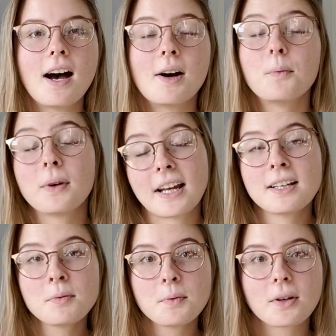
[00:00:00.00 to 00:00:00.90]
When I
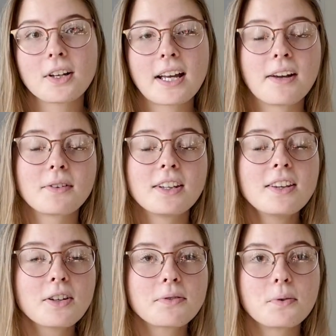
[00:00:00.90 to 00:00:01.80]
come to work, I really
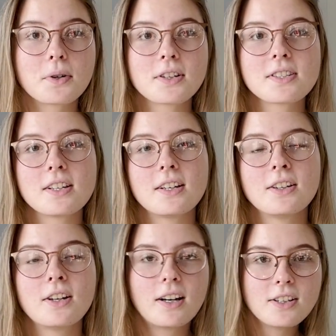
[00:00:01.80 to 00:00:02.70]
look forward to
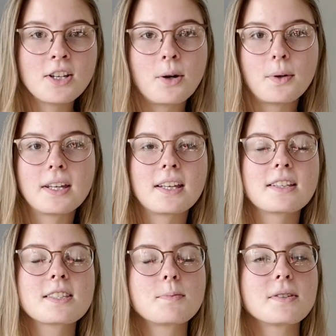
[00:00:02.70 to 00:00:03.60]
not
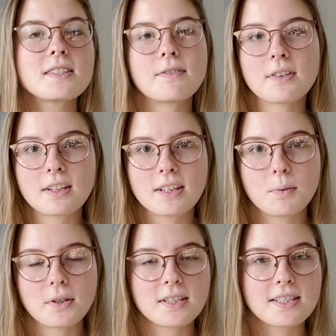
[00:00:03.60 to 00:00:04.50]
knowing
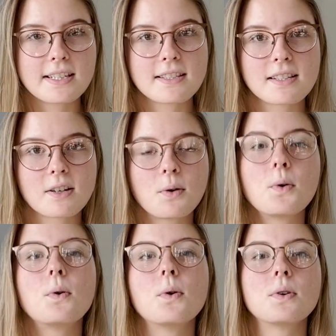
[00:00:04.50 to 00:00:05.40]
specifically what the day is going to
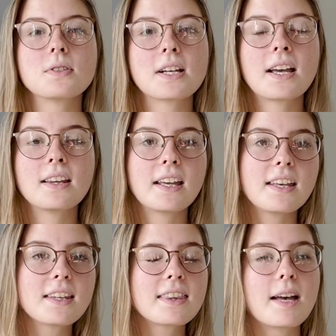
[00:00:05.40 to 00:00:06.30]
hold. I
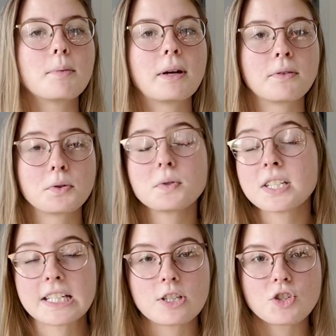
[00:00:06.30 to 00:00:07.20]
like that my
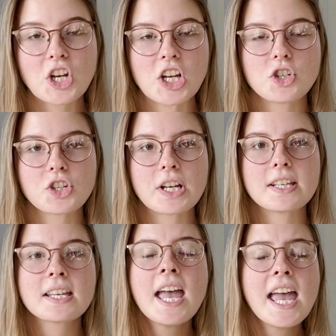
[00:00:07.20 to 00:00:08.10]
routine
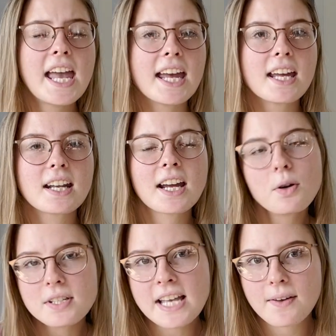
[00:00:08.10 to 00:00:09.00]
changes, and I
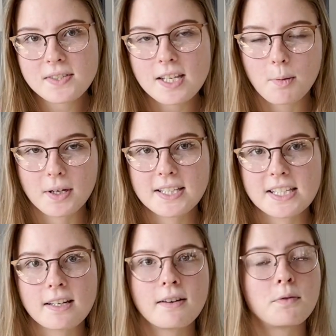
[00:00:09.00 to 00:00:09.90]
always have some
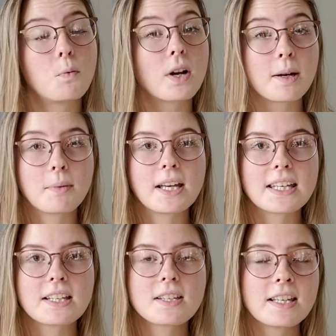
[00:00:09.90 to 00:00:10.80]
idea of what I
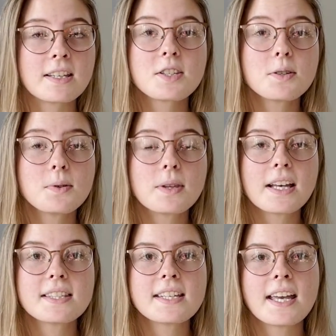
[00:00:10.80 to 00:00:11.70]
might get into
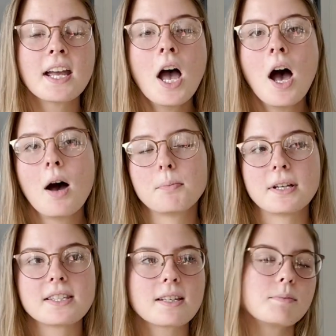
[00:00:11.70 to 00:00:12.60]
that day,
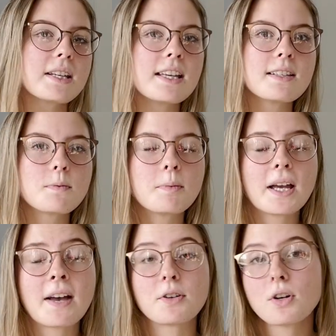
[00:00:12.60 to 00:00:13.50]
but some days we
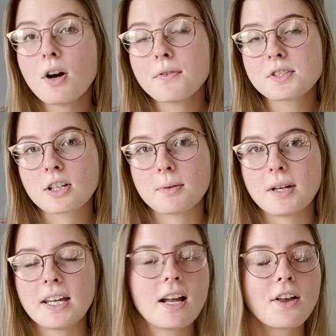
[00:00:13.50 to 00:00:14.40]
might have a golf
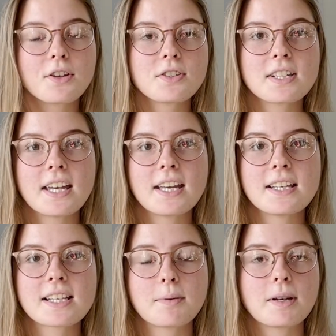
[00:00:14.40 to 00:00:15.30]
tournament, and other
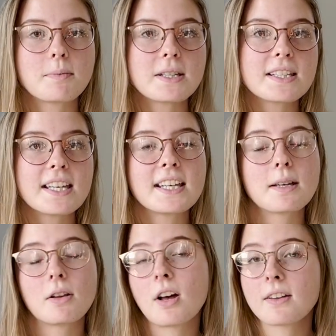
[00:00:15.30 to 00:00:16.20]
days I might be
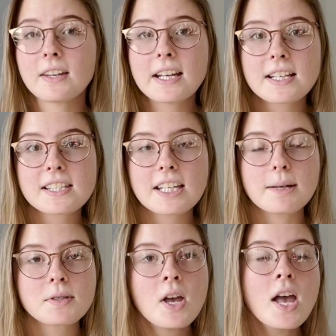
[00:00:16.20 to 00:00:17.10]
taking a lot of
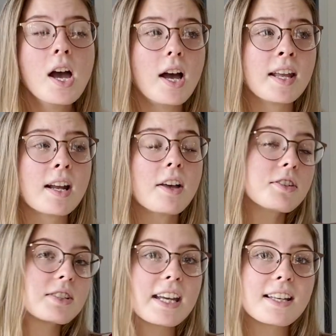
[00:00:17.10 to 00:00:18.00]
landscapes, and
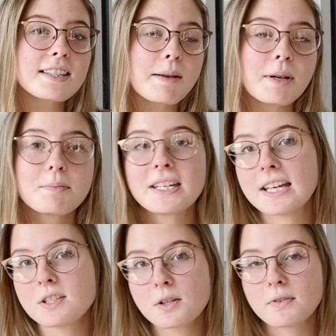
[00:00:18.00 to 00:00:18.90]
other days I might be
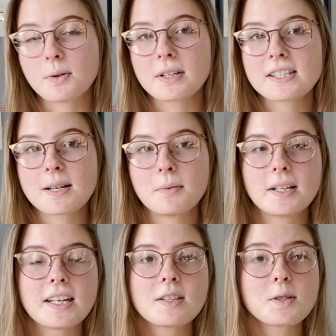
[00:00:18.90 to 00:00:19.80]
interviewing
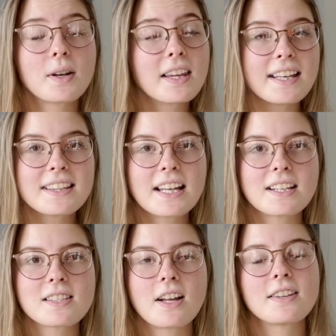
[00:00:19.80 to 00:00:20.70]
somebody, so I like that
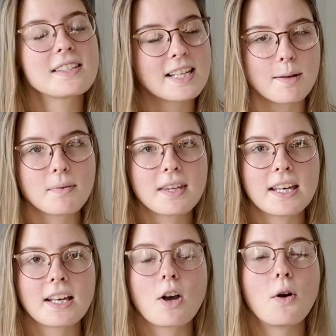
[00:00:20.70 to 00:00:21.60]
it's not the same
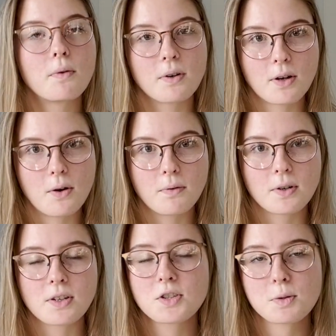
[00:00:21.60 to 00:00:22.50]
thing over and
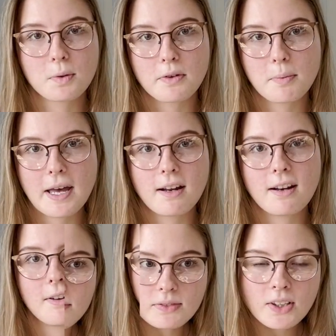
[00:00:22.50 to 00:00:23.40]
over and super
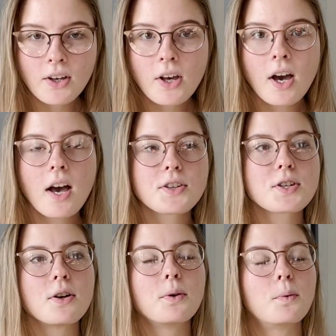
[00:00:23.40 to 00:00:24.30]
repetitive.
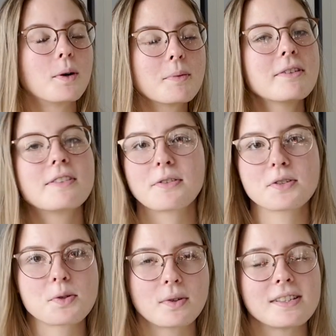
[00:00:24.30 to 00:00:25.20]
So one of my
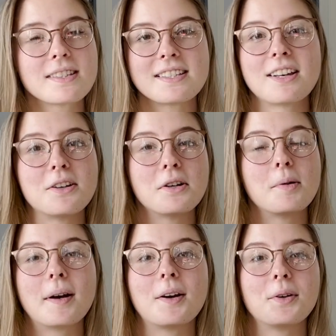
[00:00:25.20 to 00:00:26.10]
favorite stories to tell
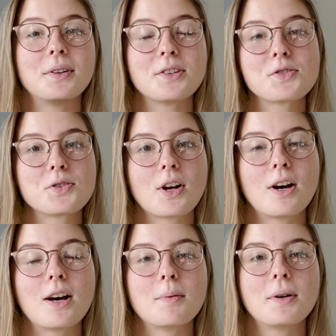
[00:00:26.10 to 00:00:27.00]
about this job